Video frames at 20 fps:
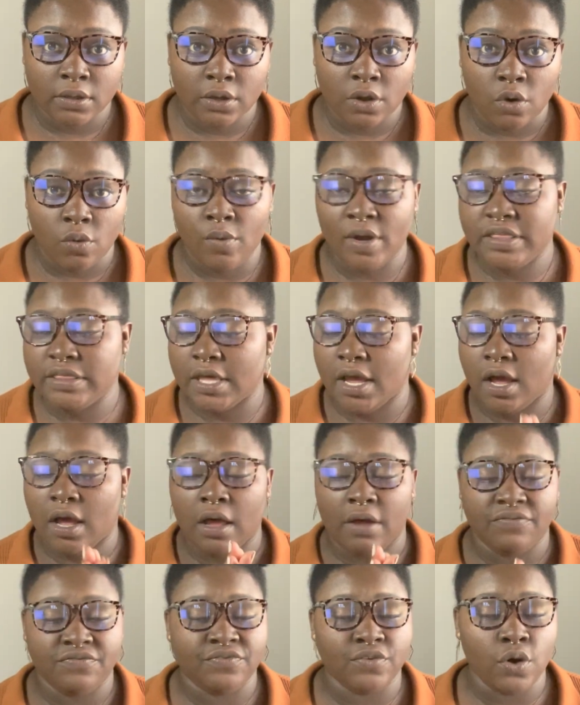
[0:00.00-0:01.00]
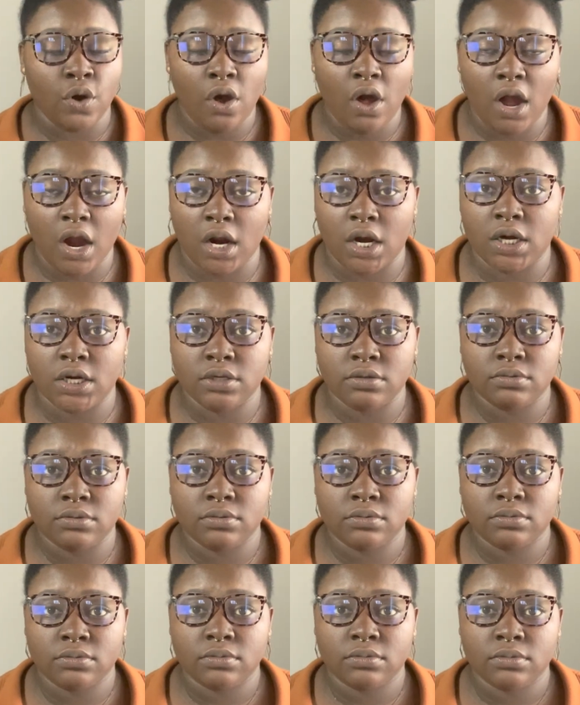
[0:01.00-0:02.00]
with a full heart,
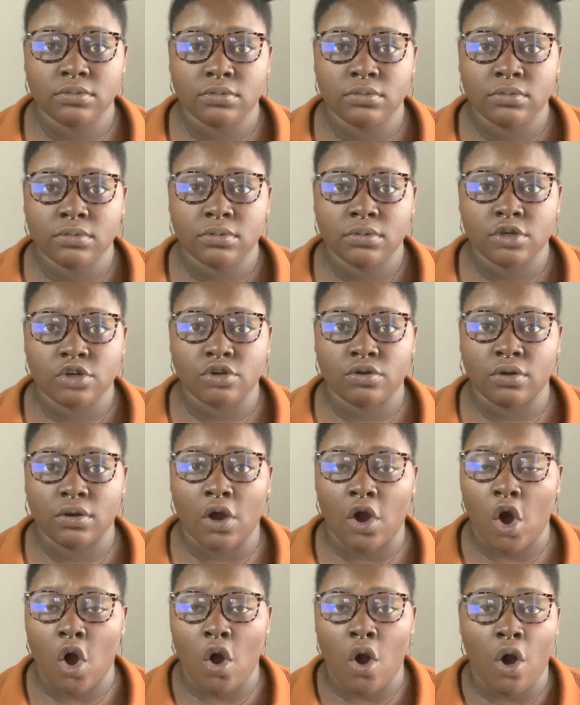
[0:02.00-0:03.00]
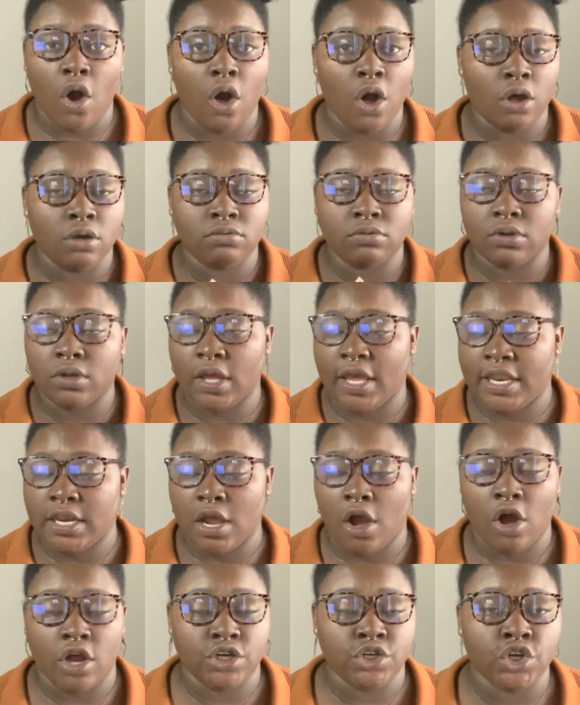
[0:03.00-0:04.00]

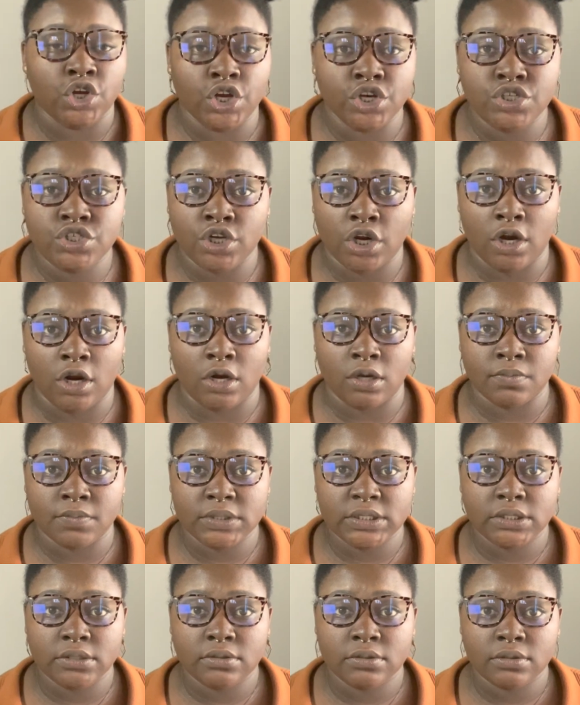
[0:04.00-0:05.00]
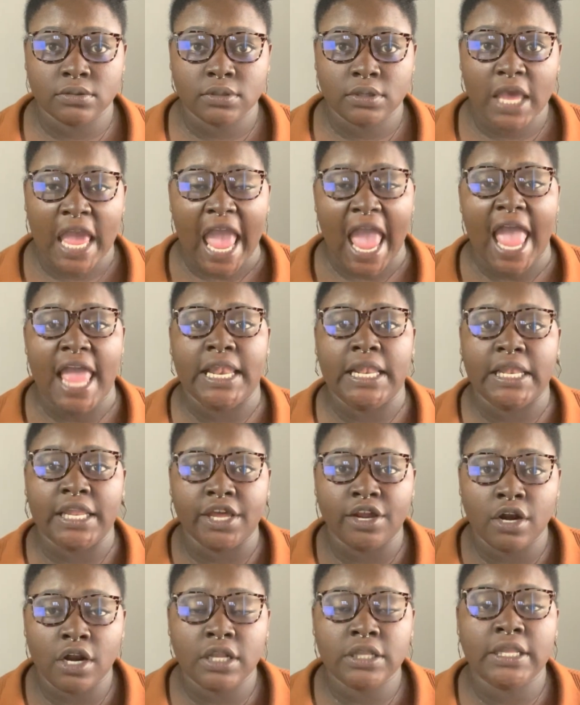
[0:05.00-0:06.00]
on good terms, and
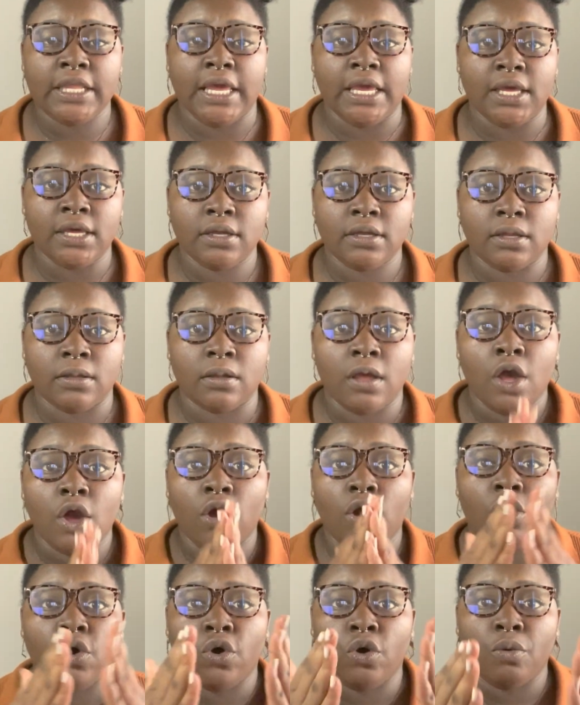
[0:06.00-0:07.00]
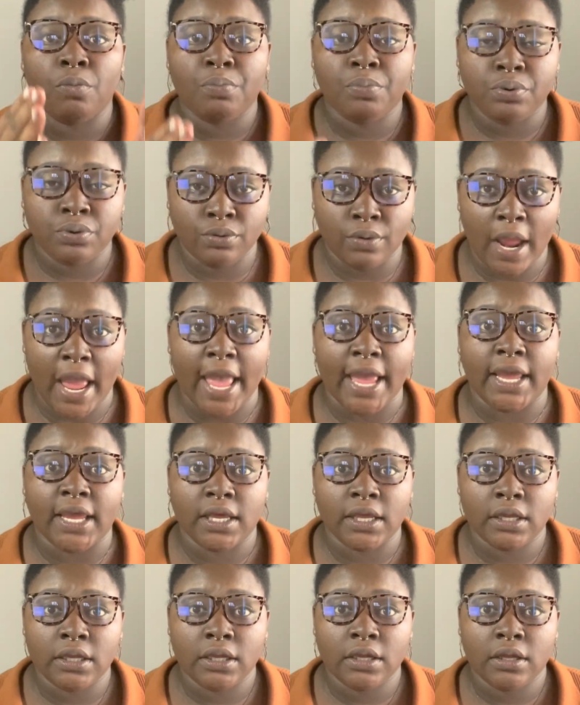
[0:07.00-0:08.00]
literally pray
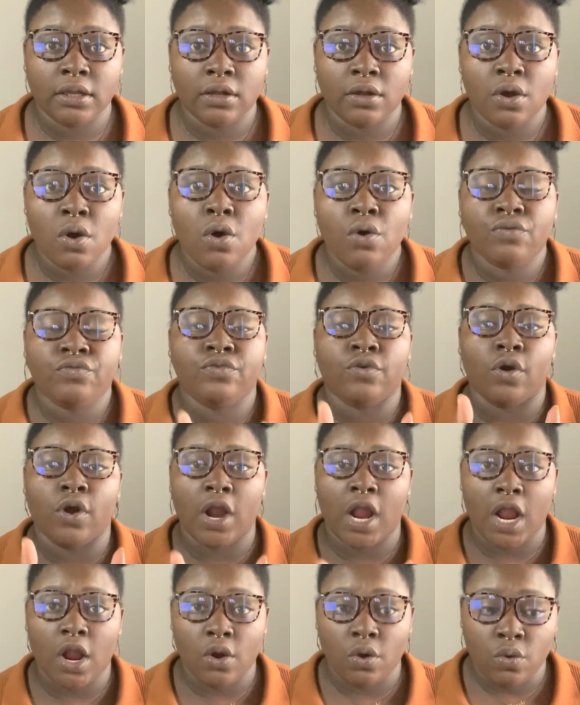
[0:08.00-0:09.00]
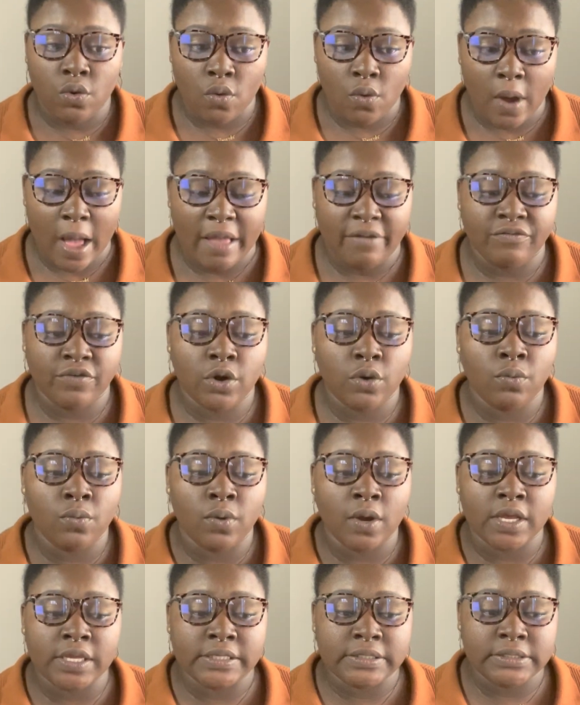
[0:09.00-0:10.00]
for whoever
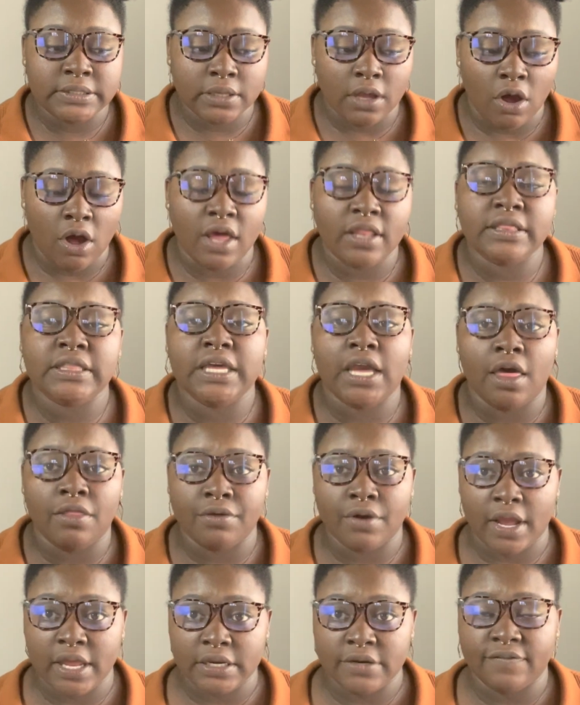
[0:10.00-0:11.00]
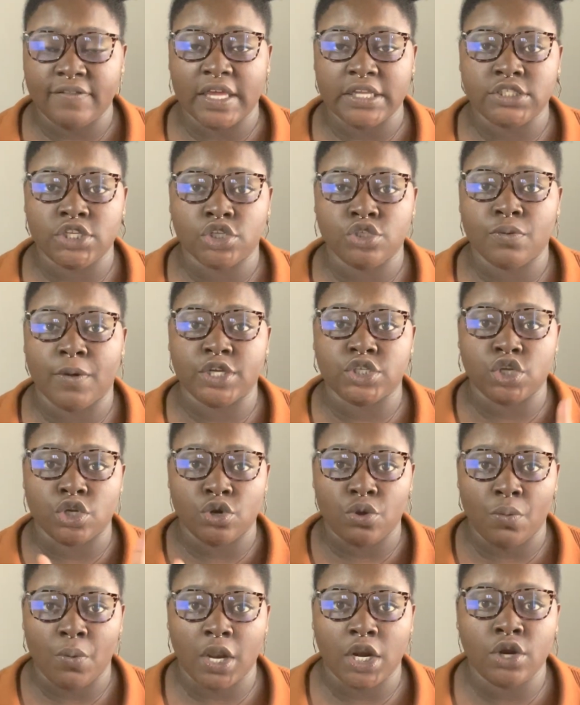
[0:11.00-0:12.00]
was on the other end of that situation.
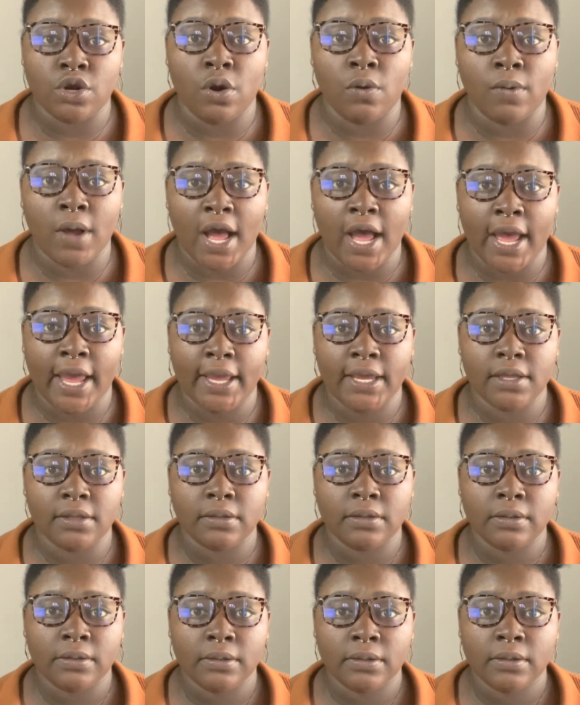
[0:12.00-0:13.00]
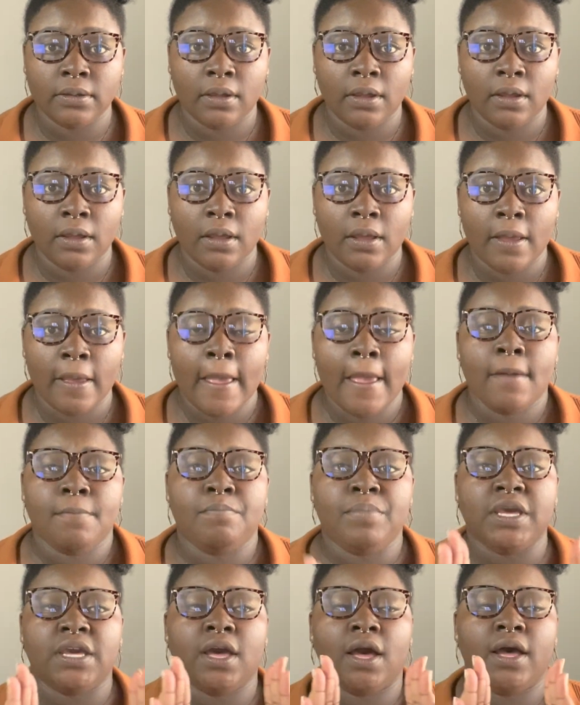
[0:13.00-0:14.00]
You want to know why?
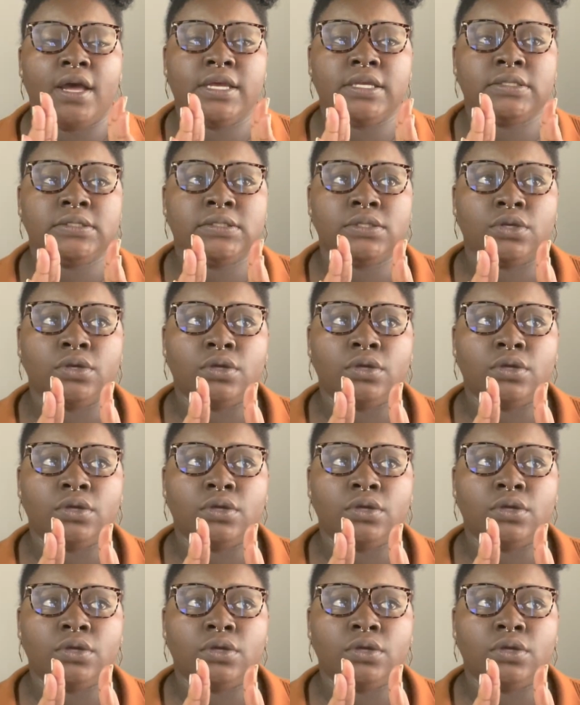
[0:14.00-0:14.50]
Because